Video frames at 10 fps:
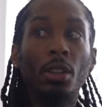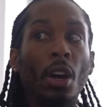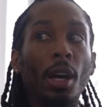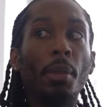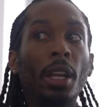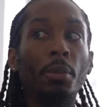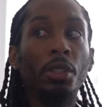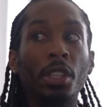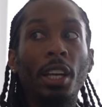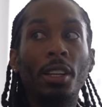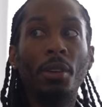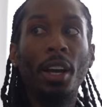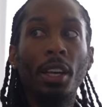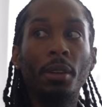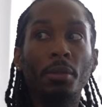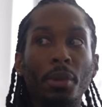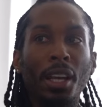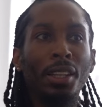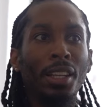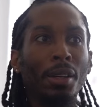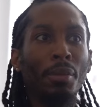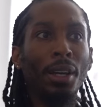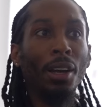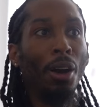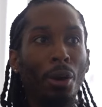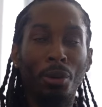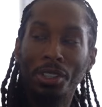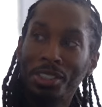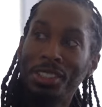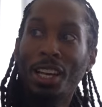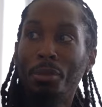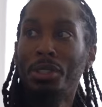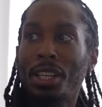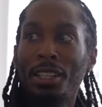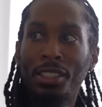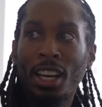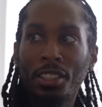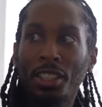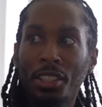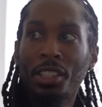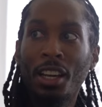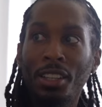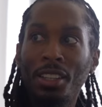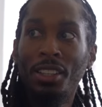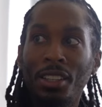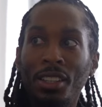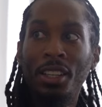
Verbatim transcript: thought I made a mistake, right? right. And then I'm like, oh, well, this is not a mistake. This actually looks kind of mm-hmm. good. Mm.